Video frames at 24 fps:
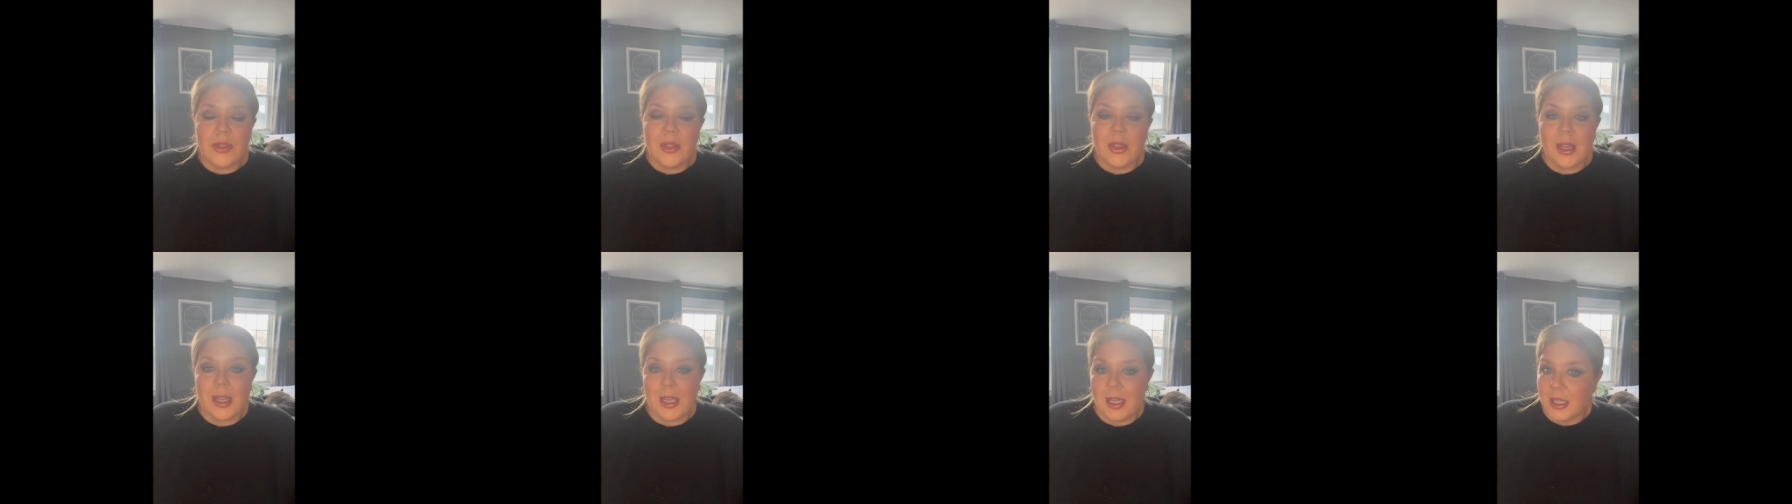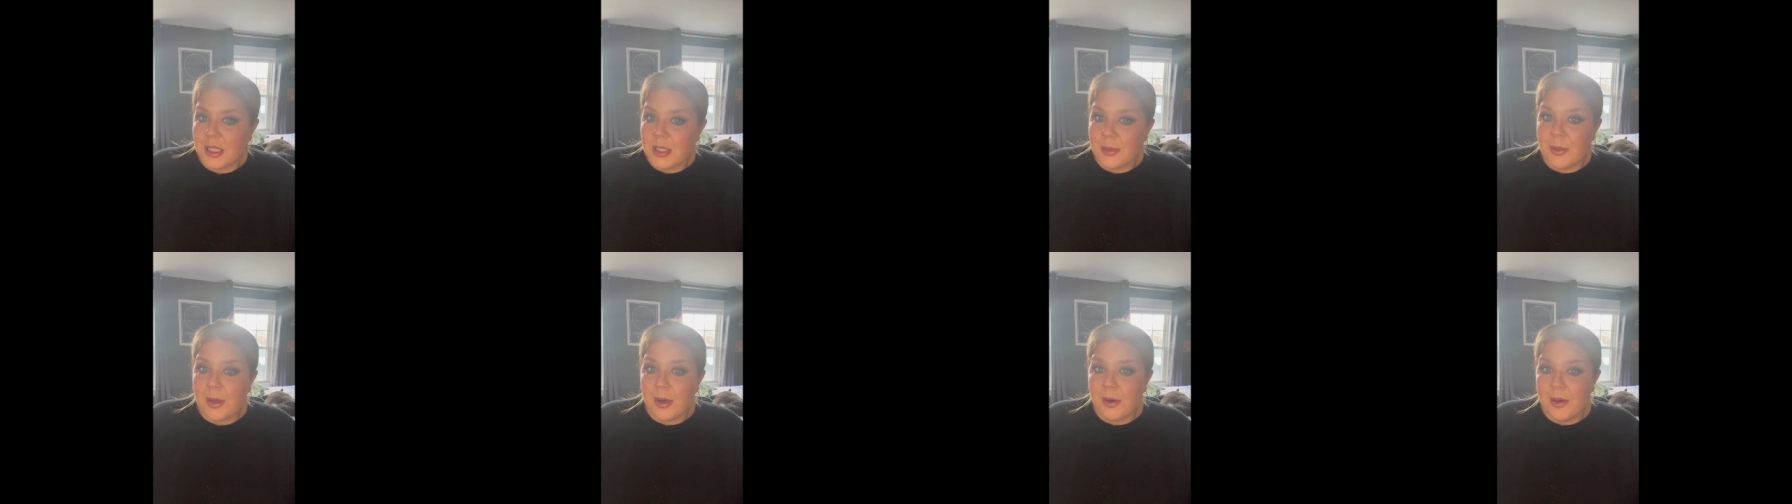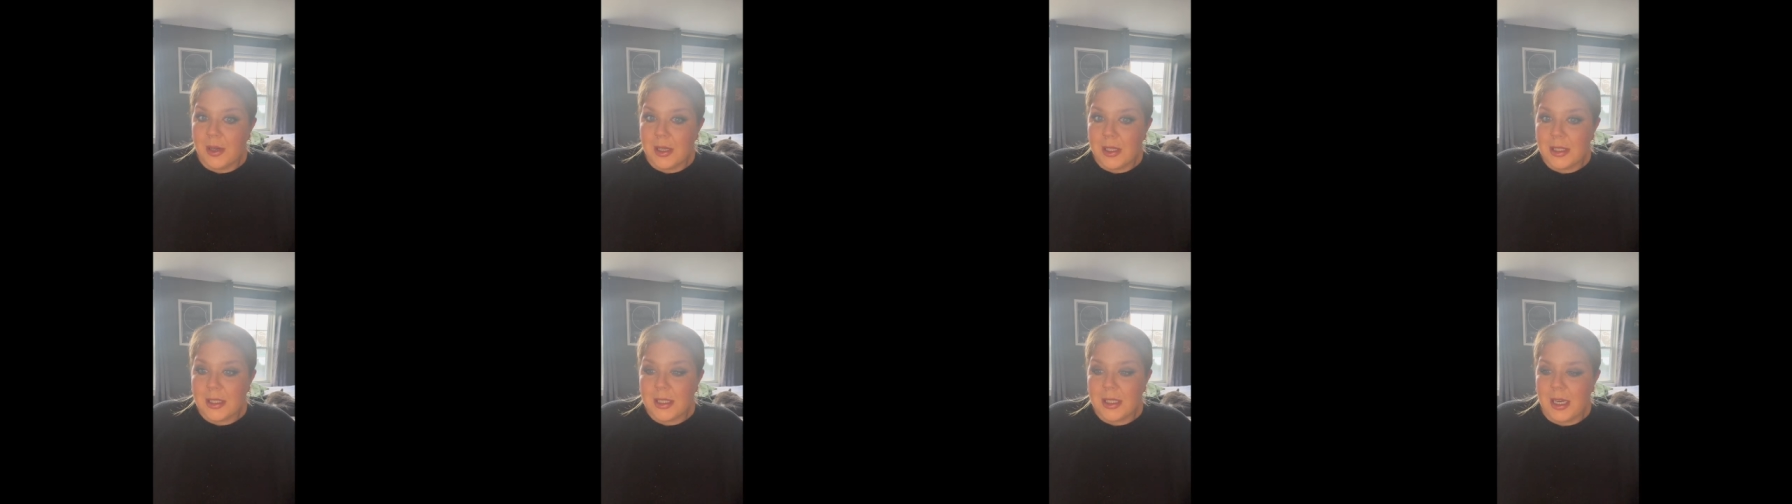that he
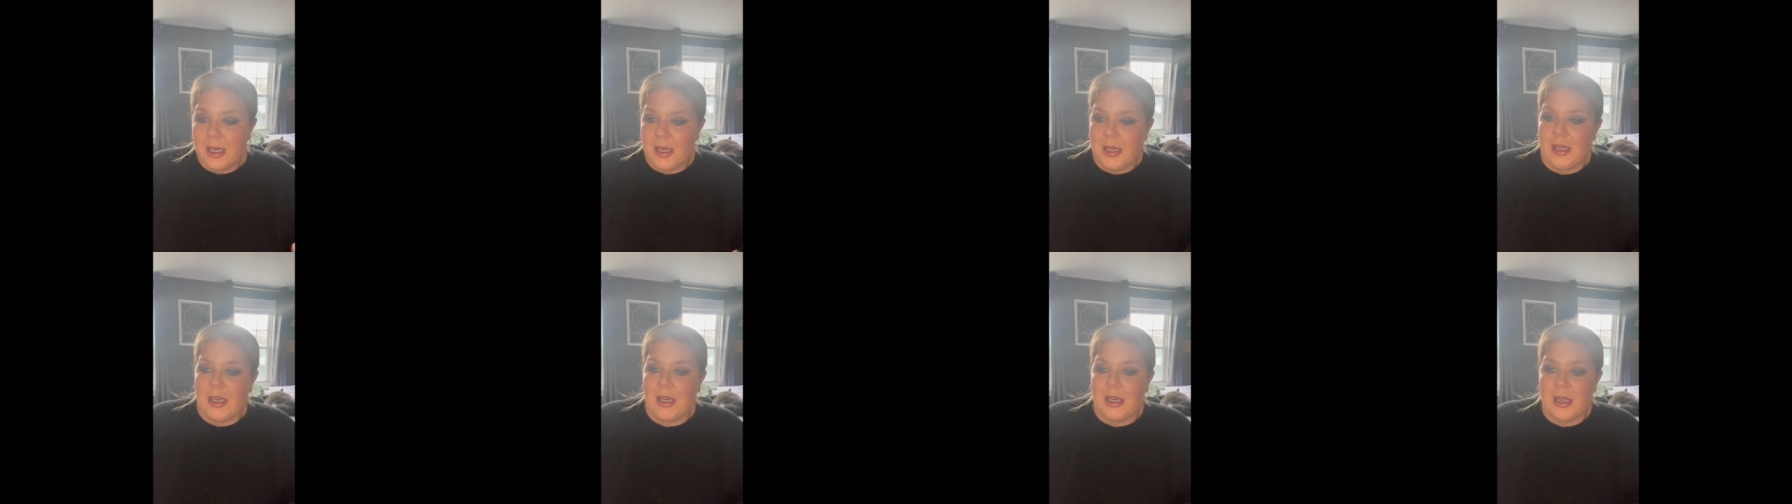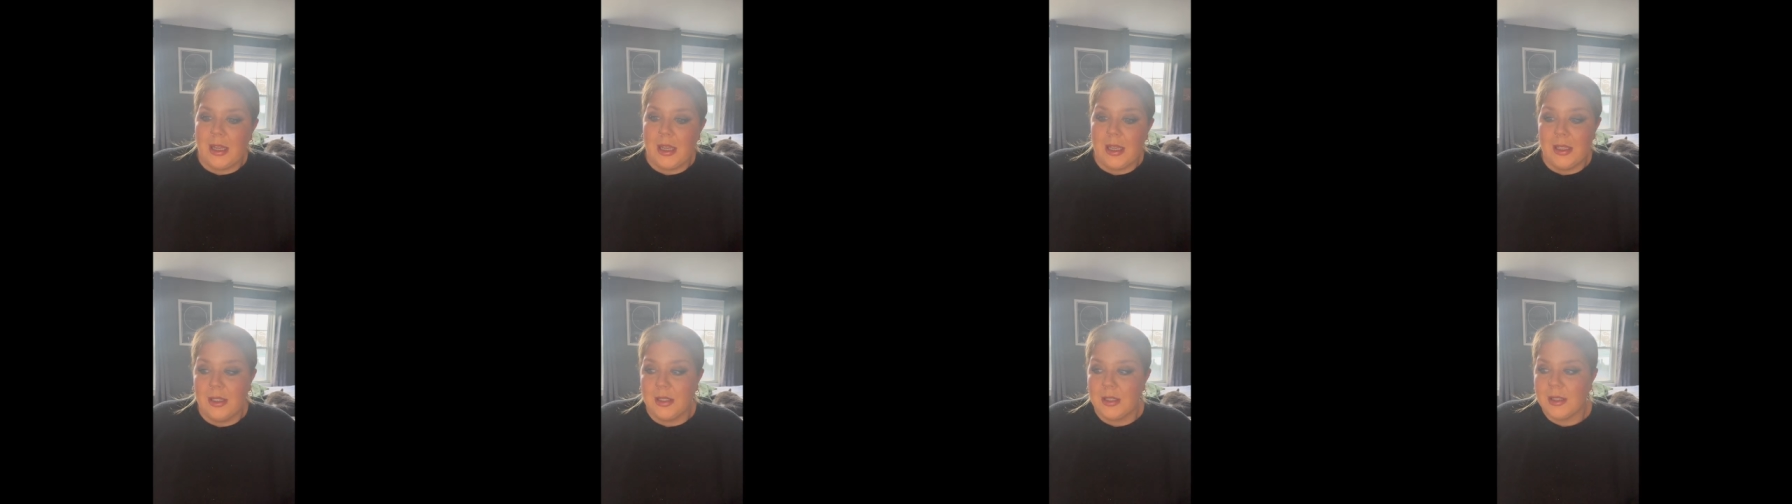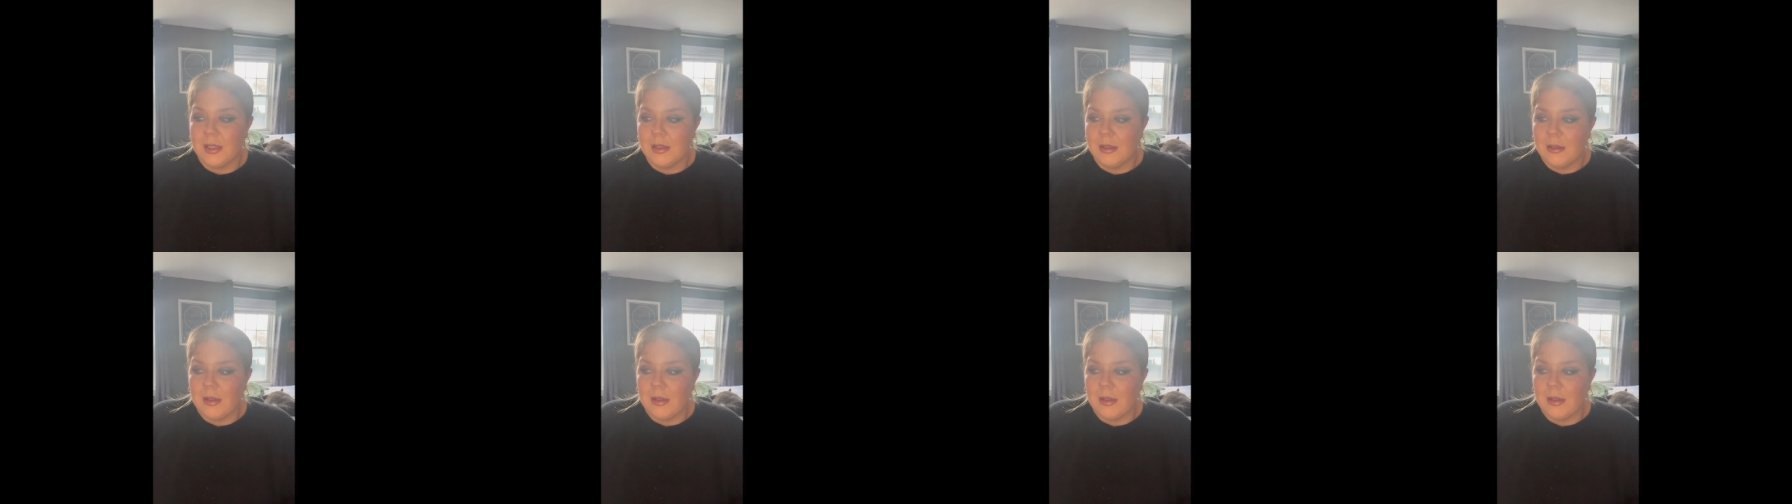experienced in his